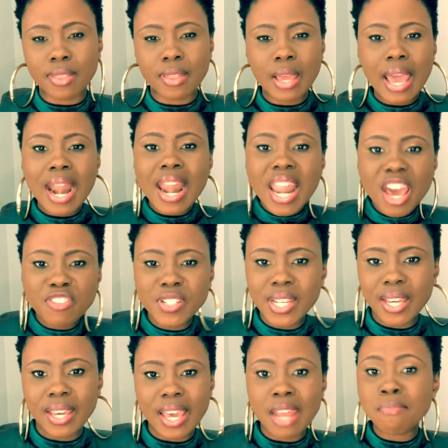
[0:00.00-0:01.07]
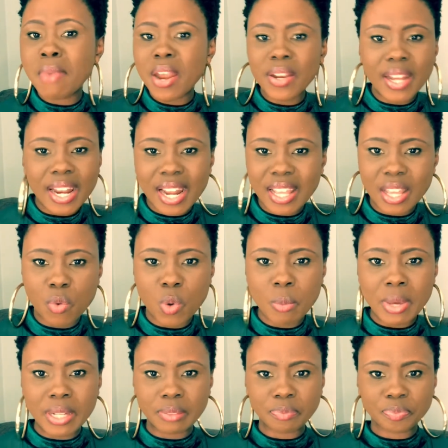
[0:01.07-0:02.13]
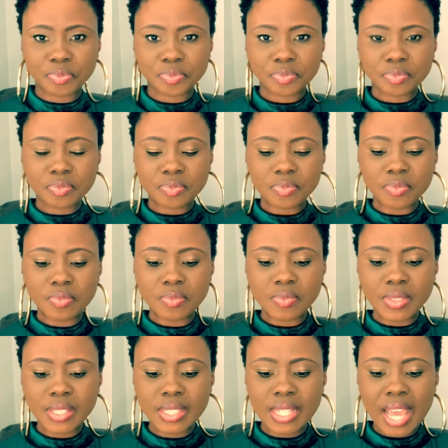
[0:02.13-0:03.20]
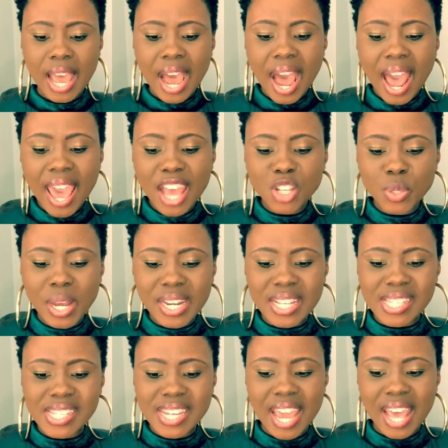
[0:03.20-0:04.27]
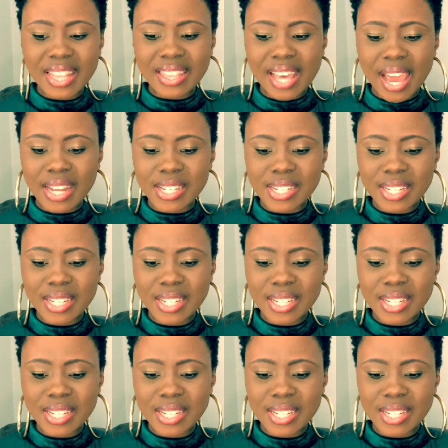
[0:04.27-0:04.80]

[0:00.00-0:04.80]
left her and married another woman. I had to understand that